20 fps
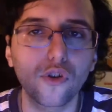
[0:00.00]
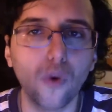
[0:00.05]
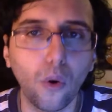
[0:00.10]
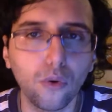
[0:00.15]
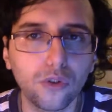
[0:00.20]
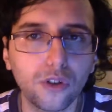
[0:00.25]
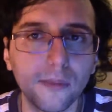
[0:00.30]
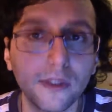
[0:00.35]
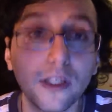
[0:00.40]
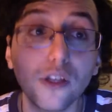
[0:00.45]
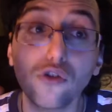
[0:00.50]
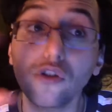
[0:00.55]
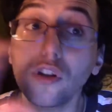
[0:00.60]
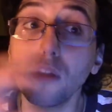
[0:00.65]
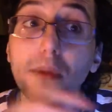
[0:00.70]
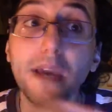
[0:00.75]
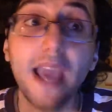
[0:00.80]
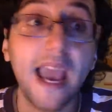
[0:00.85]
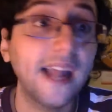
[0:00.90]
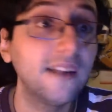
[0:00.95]
Ultimate is going
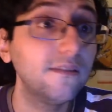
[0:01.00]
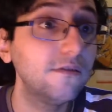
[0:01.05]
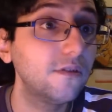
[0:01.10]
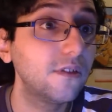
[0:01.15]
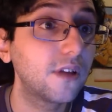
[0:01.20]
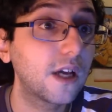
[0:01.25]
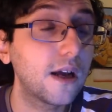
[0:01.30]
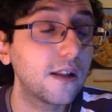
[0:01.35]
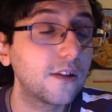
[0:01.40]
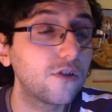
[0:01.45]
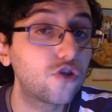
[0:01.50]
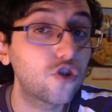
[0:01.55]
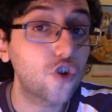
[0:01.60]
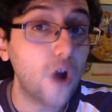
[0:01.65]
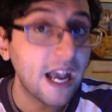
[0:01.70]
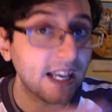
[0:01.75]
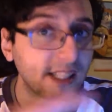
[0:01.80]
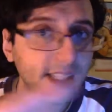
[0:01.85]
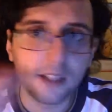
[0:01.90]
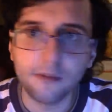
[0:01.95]
to be handled
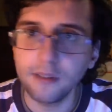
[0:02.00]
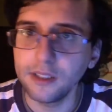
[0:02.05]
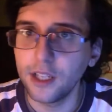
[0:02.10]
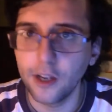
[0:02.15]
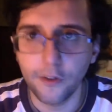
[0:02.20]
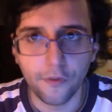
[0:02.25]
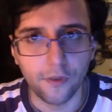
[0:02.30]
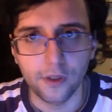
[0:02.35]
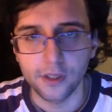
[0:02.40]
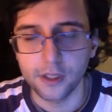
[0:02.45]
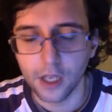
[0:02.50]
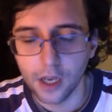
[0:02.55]
drastically different